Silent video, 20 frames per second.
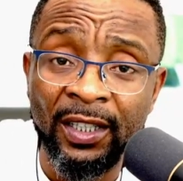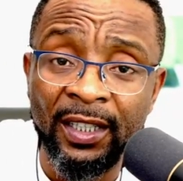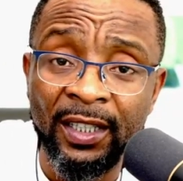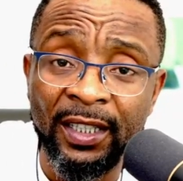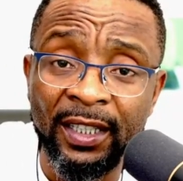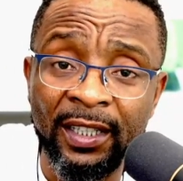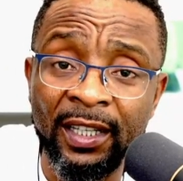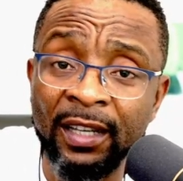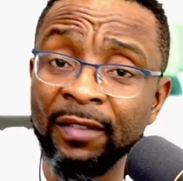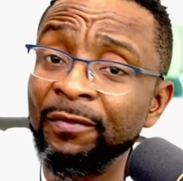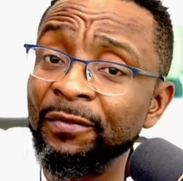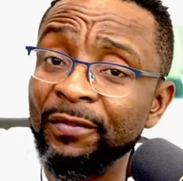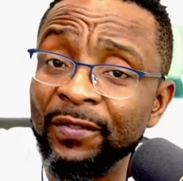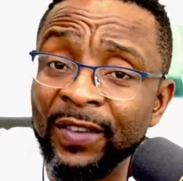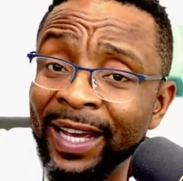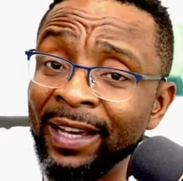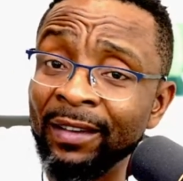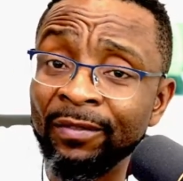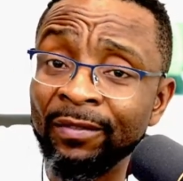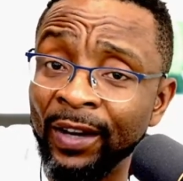if
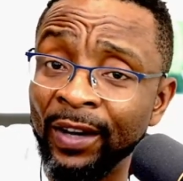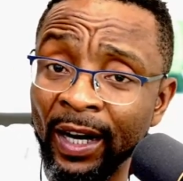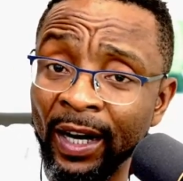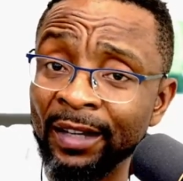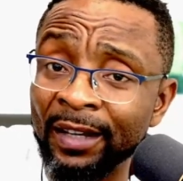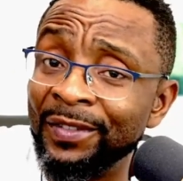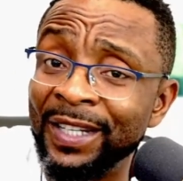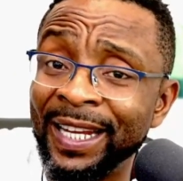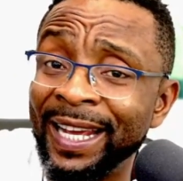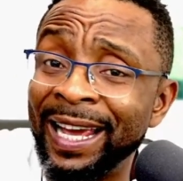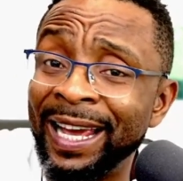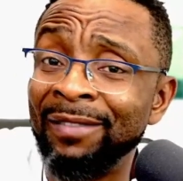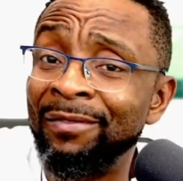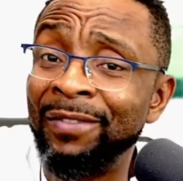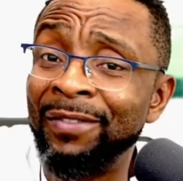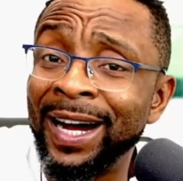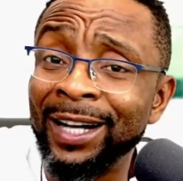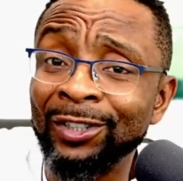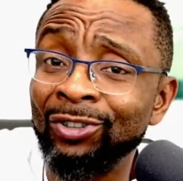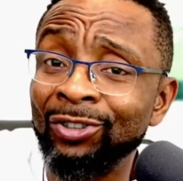they ever
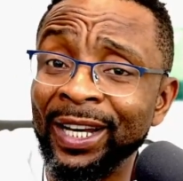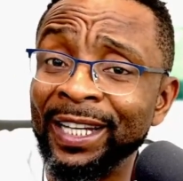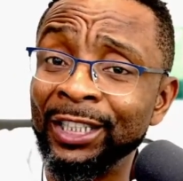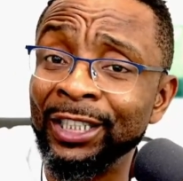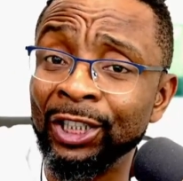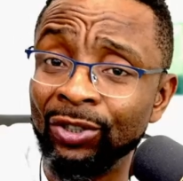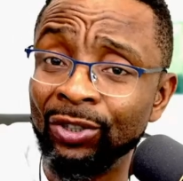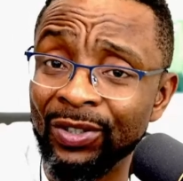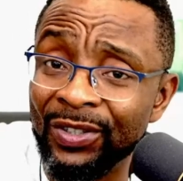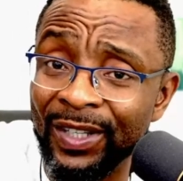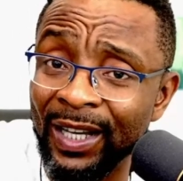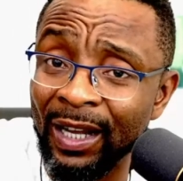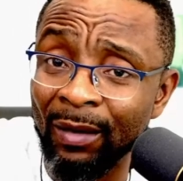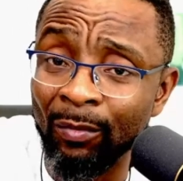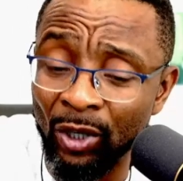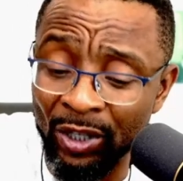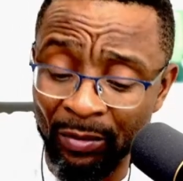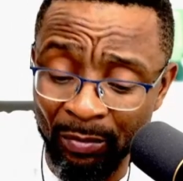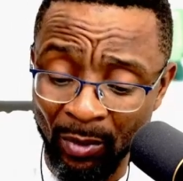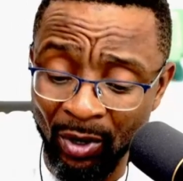actually use them,
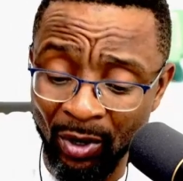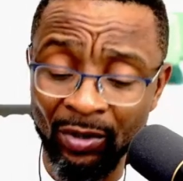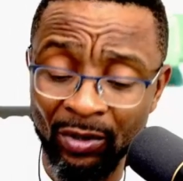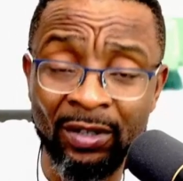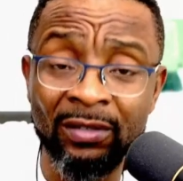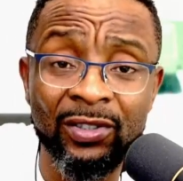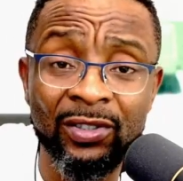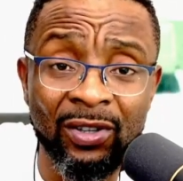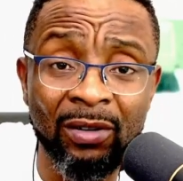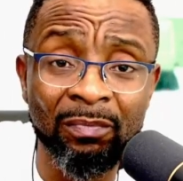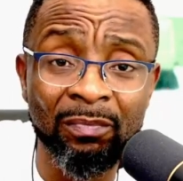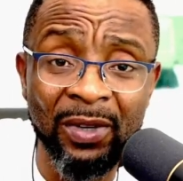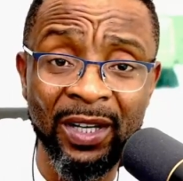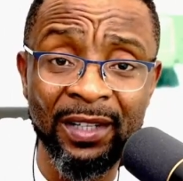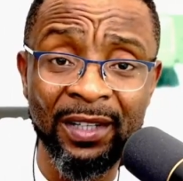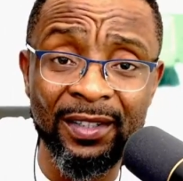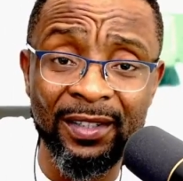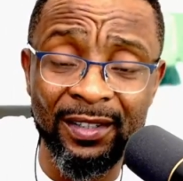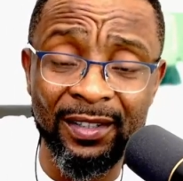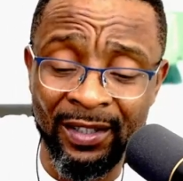in some
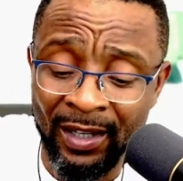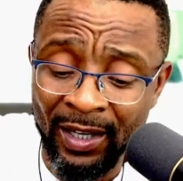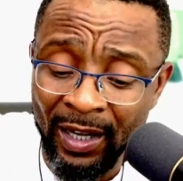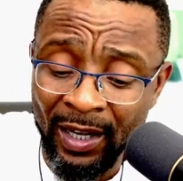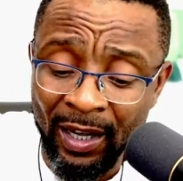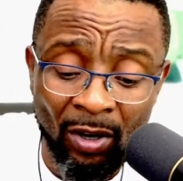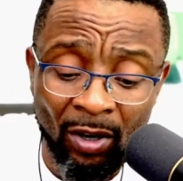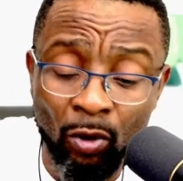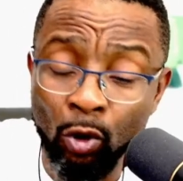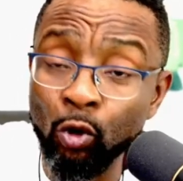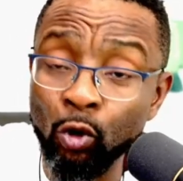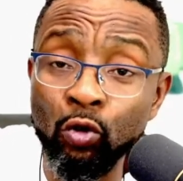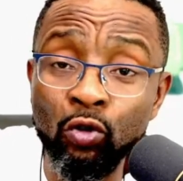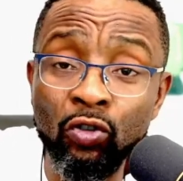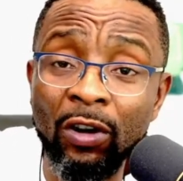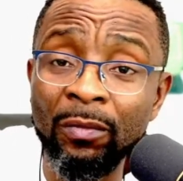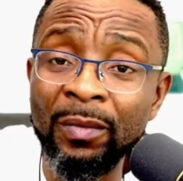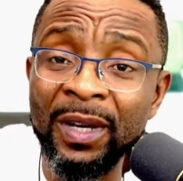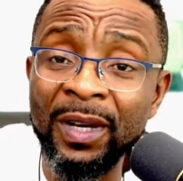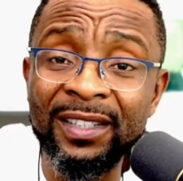places, local
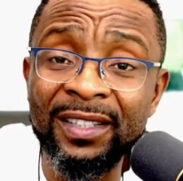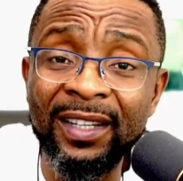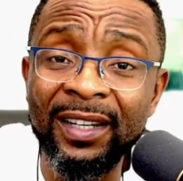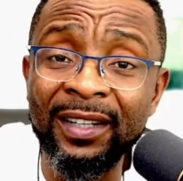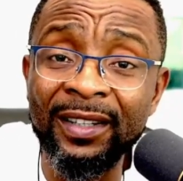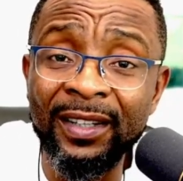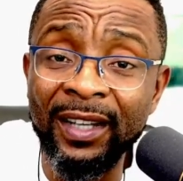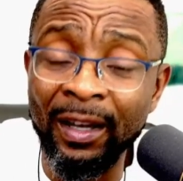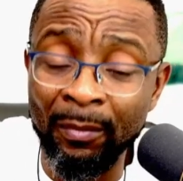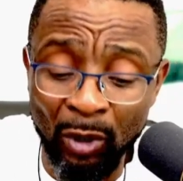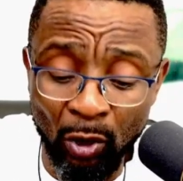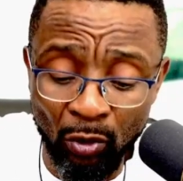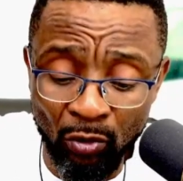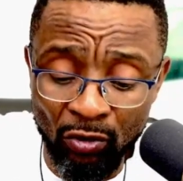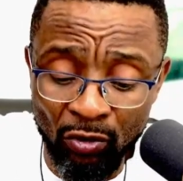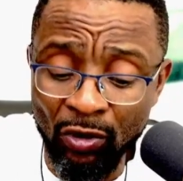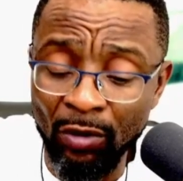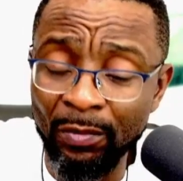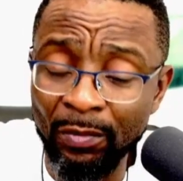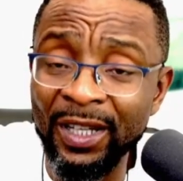government
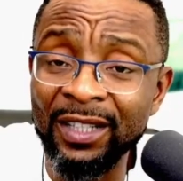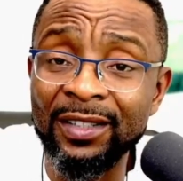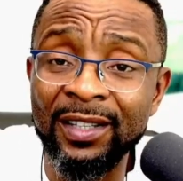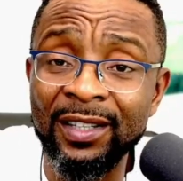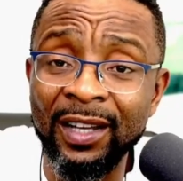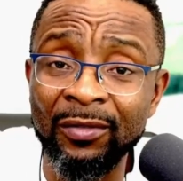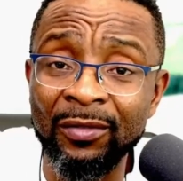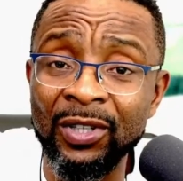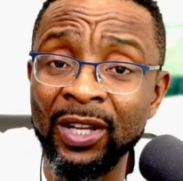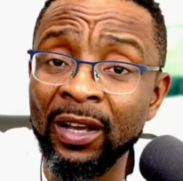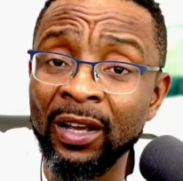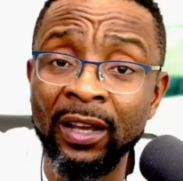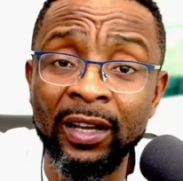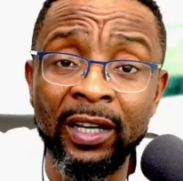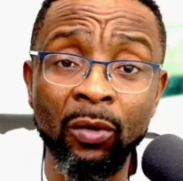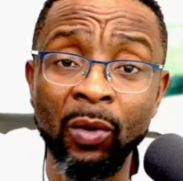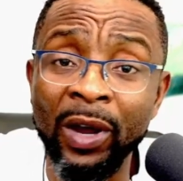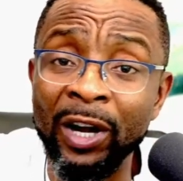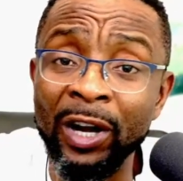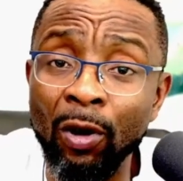staffs, they
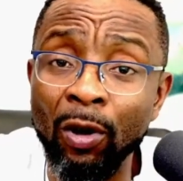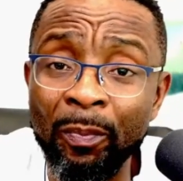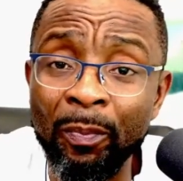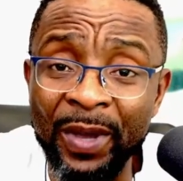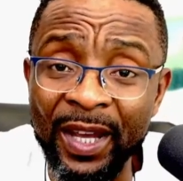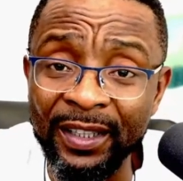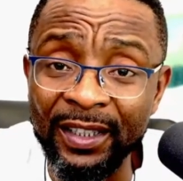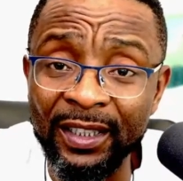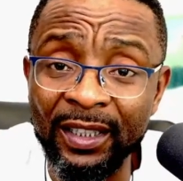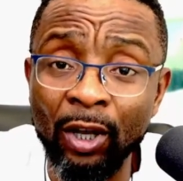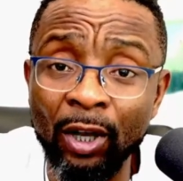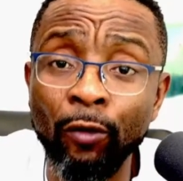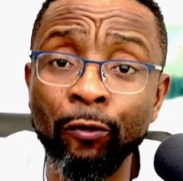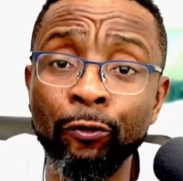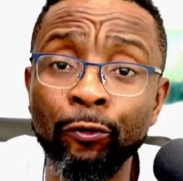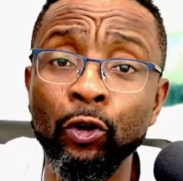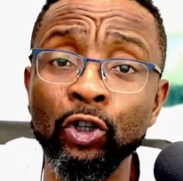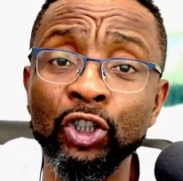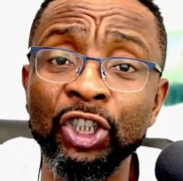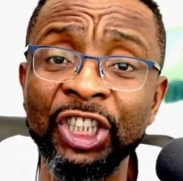were not paid
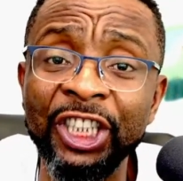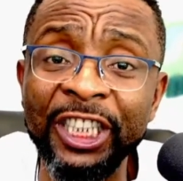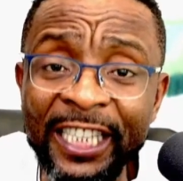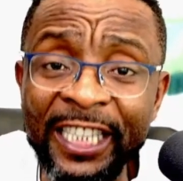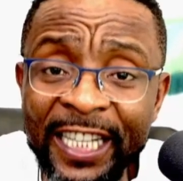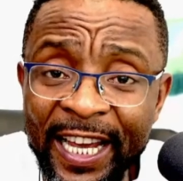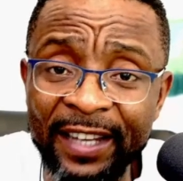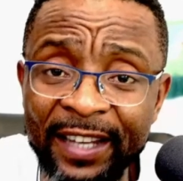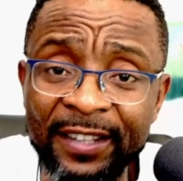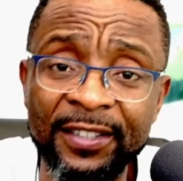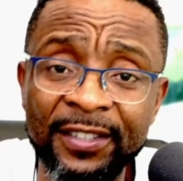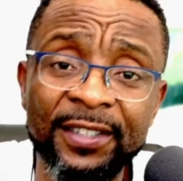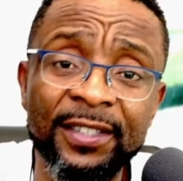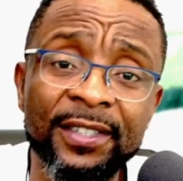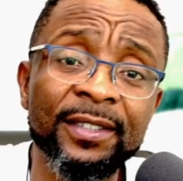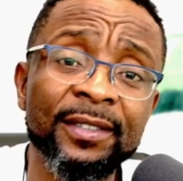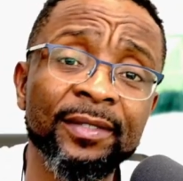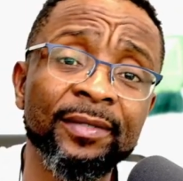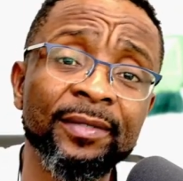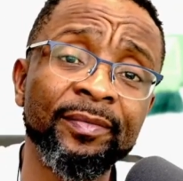for
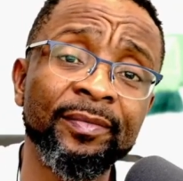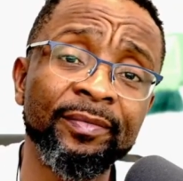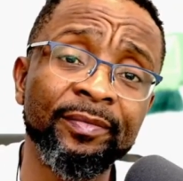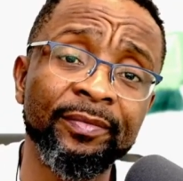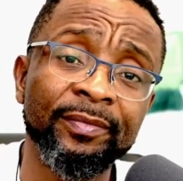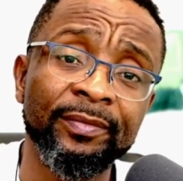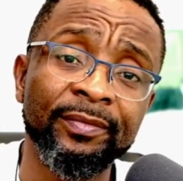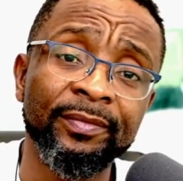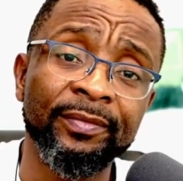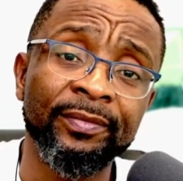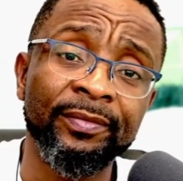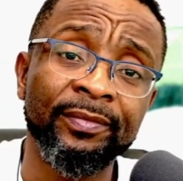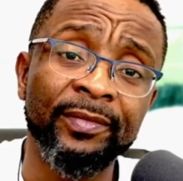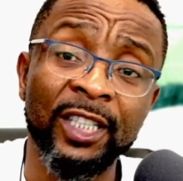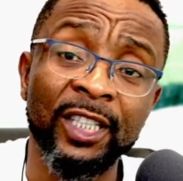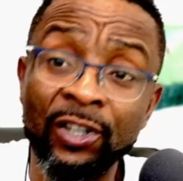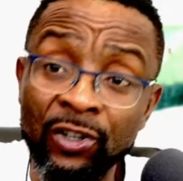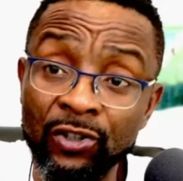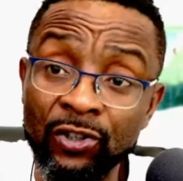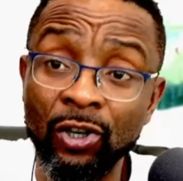years.
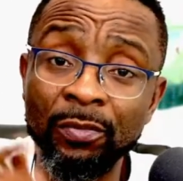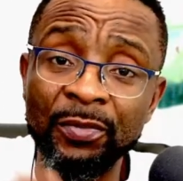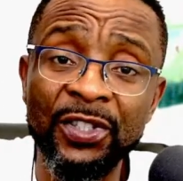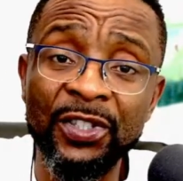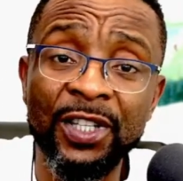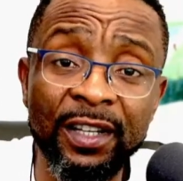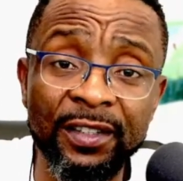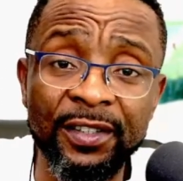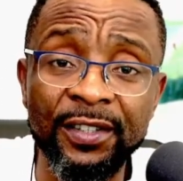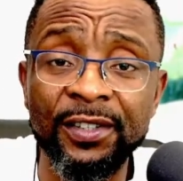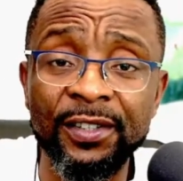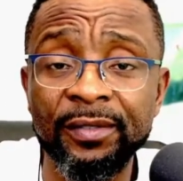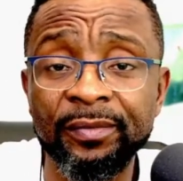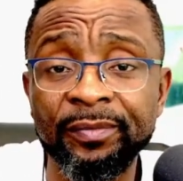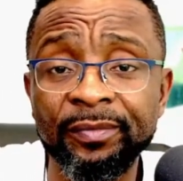In some states,